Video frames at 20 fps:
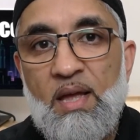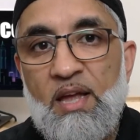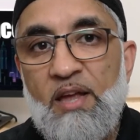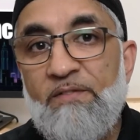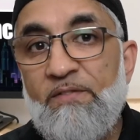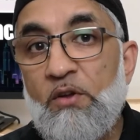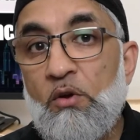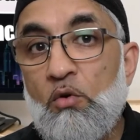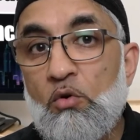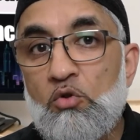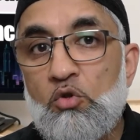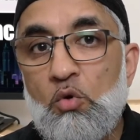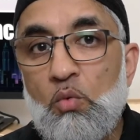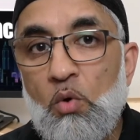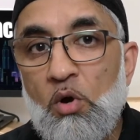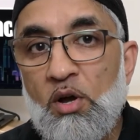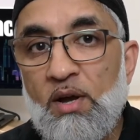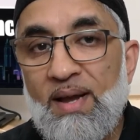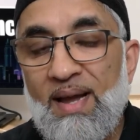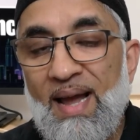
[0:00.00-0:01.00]
If you go to
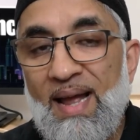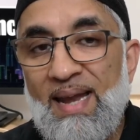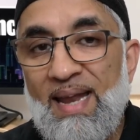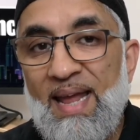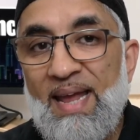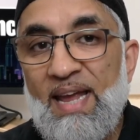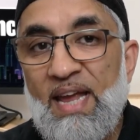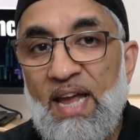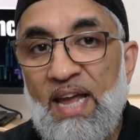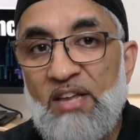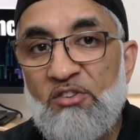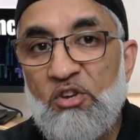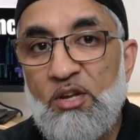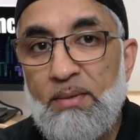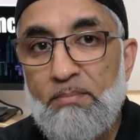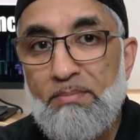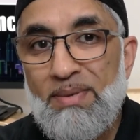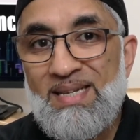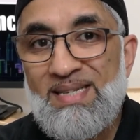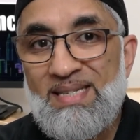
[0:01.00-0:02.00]
work and engage
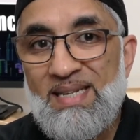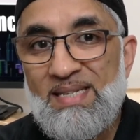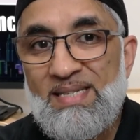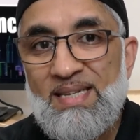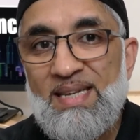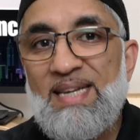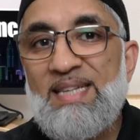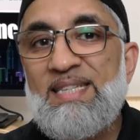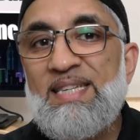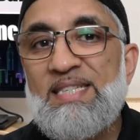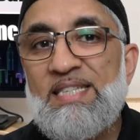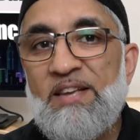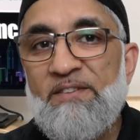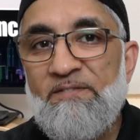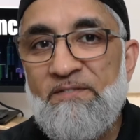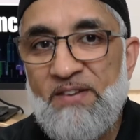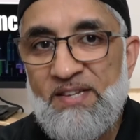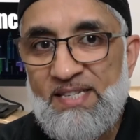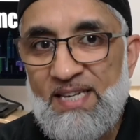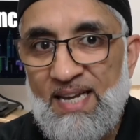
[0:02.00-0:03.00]
in business, it is a
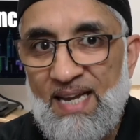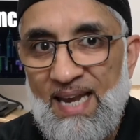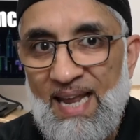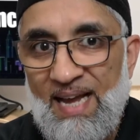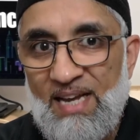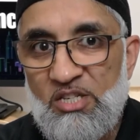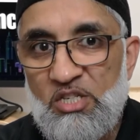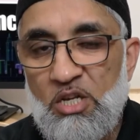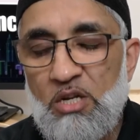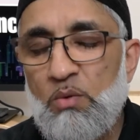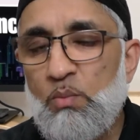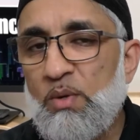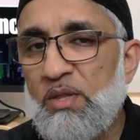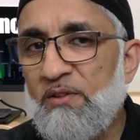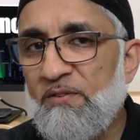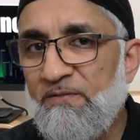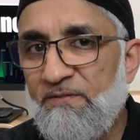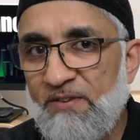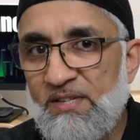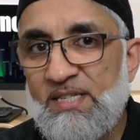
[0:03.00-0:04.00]
physical action with
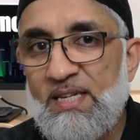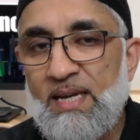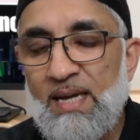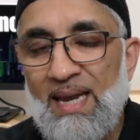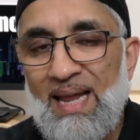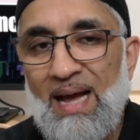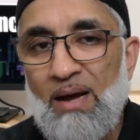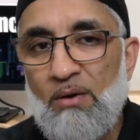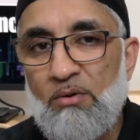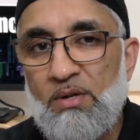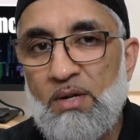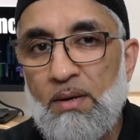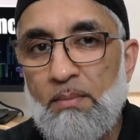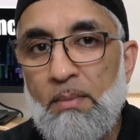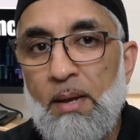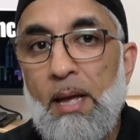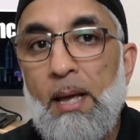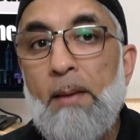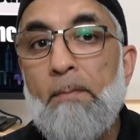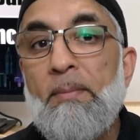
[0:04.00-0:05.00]
a physical
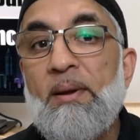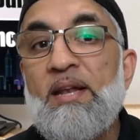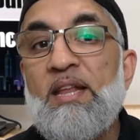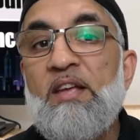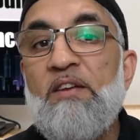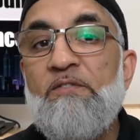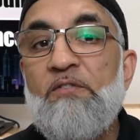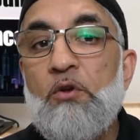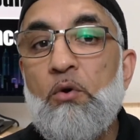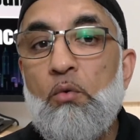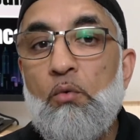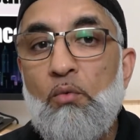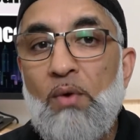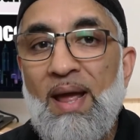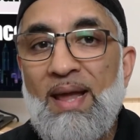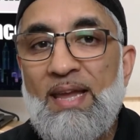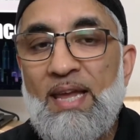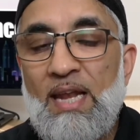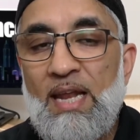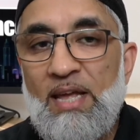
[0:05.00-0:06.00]
outcome. But if you
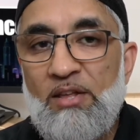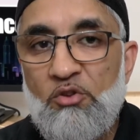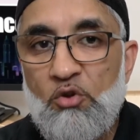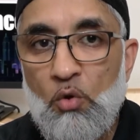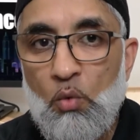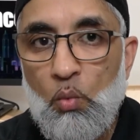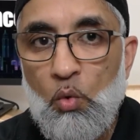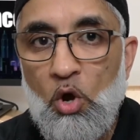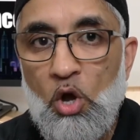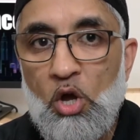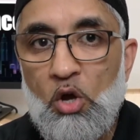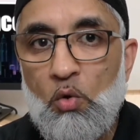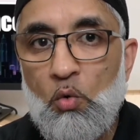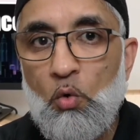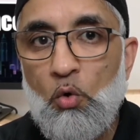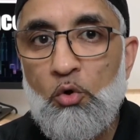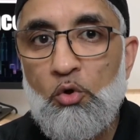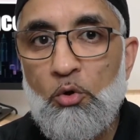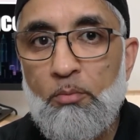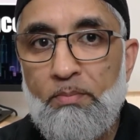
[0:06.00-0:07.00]
regulate your work
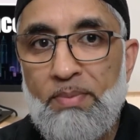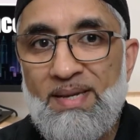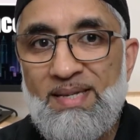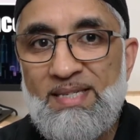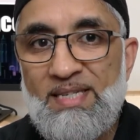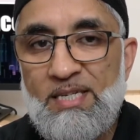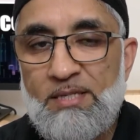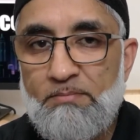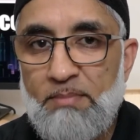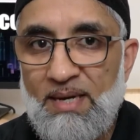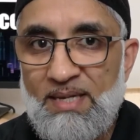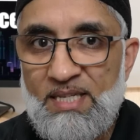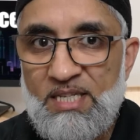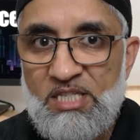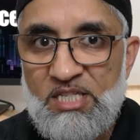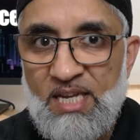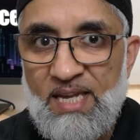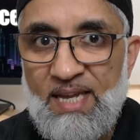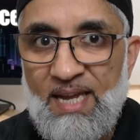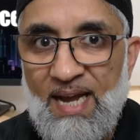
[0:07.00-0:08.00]
or your business by the
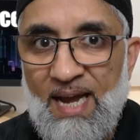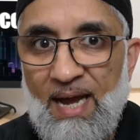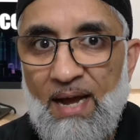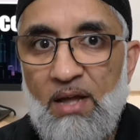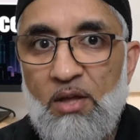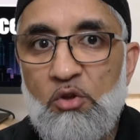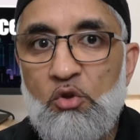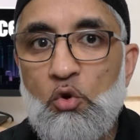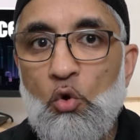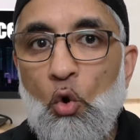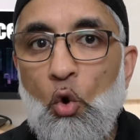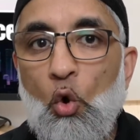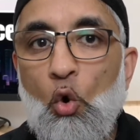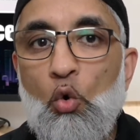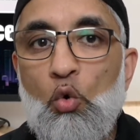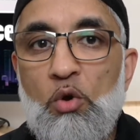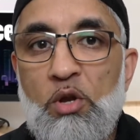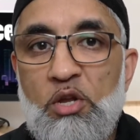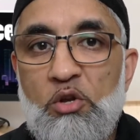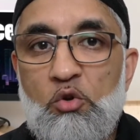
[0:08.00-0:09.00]
Sharia, you
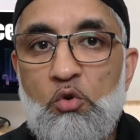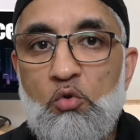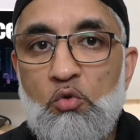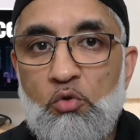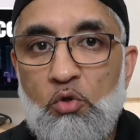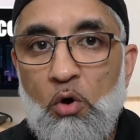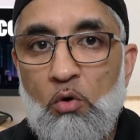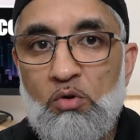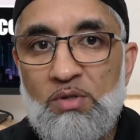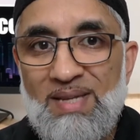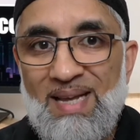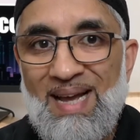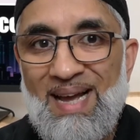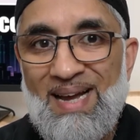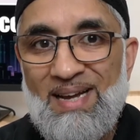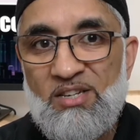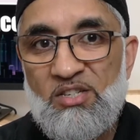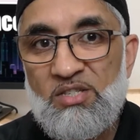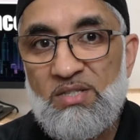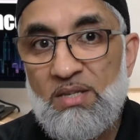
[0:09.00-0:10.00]
only do those
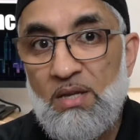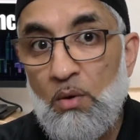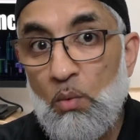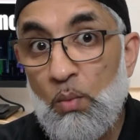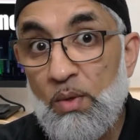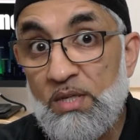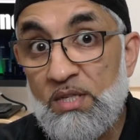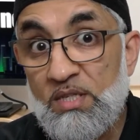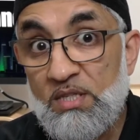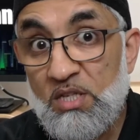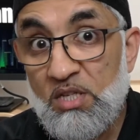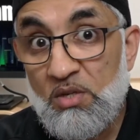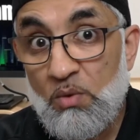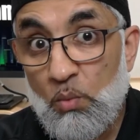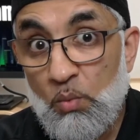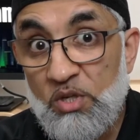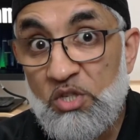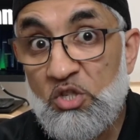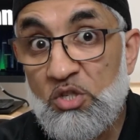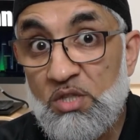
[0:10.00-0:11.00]
acts which
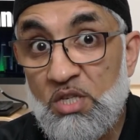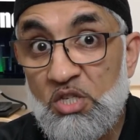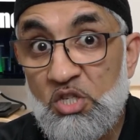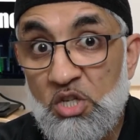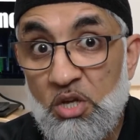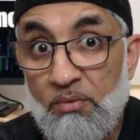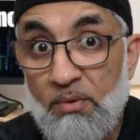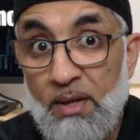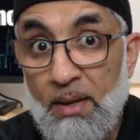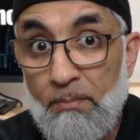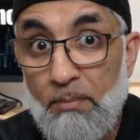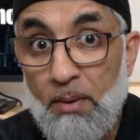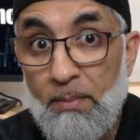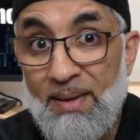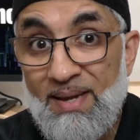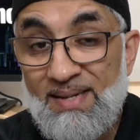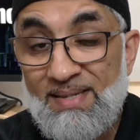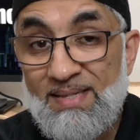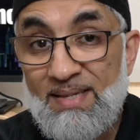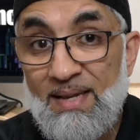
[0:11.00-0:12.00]
the Sharia
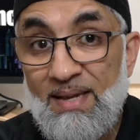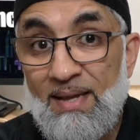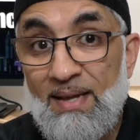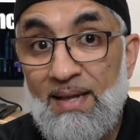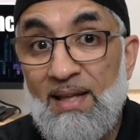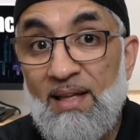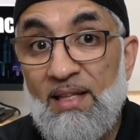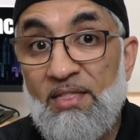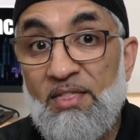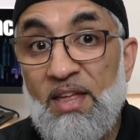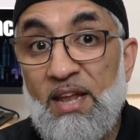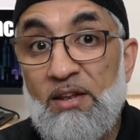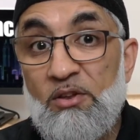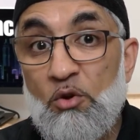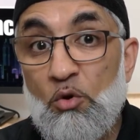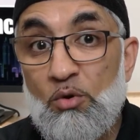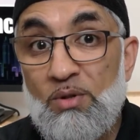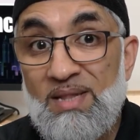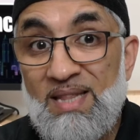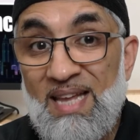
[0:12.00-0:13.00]
permits, then
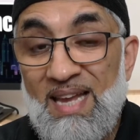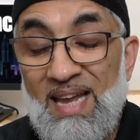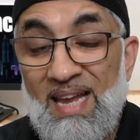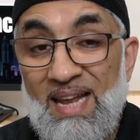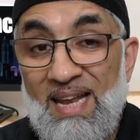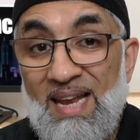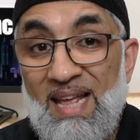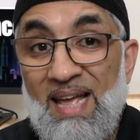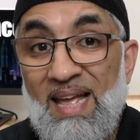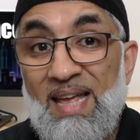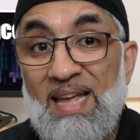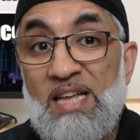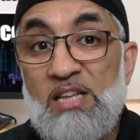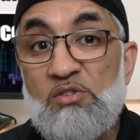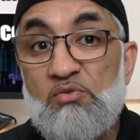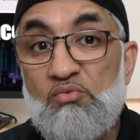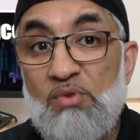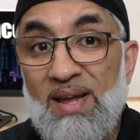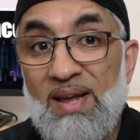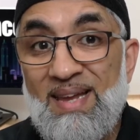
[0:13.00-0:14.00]
your deen
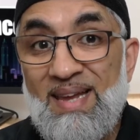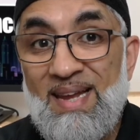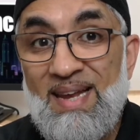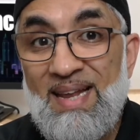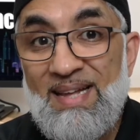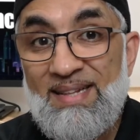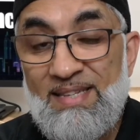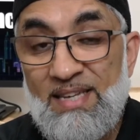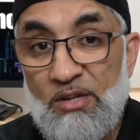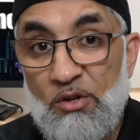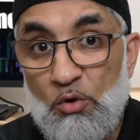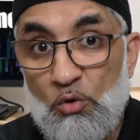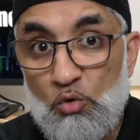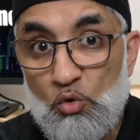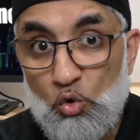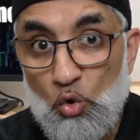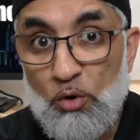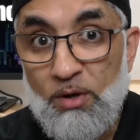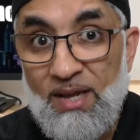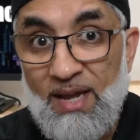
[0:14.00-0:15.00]
is regulating your
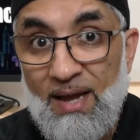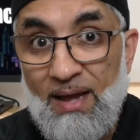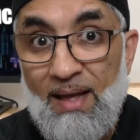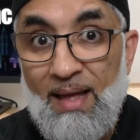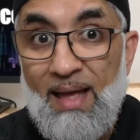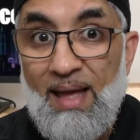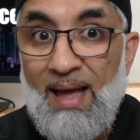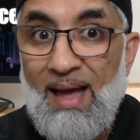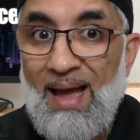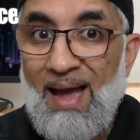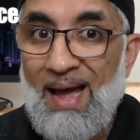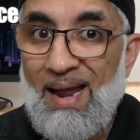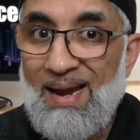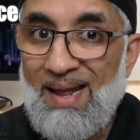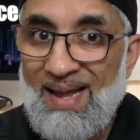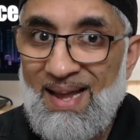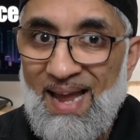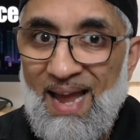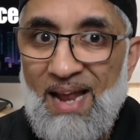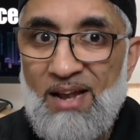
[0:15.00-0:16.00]
dunya. And
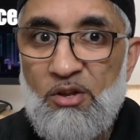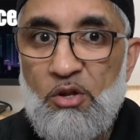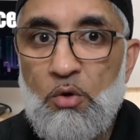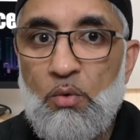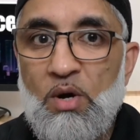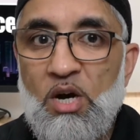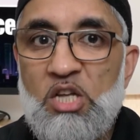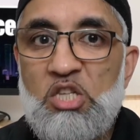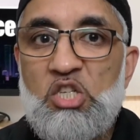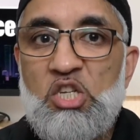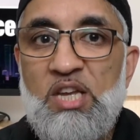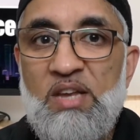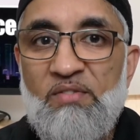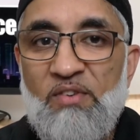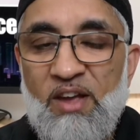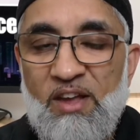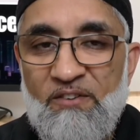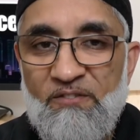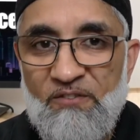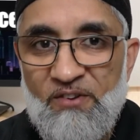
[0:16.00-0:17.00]
again, you achieve
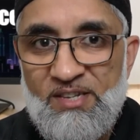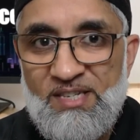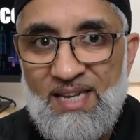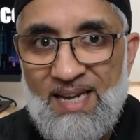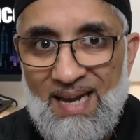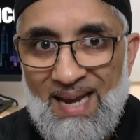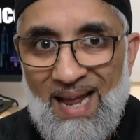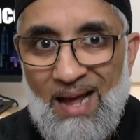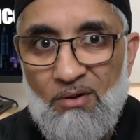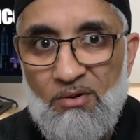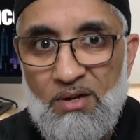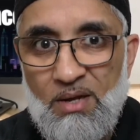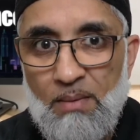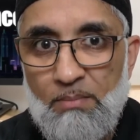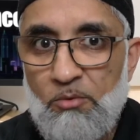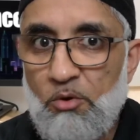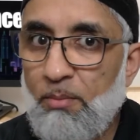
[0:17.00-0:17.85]
a physical outcome.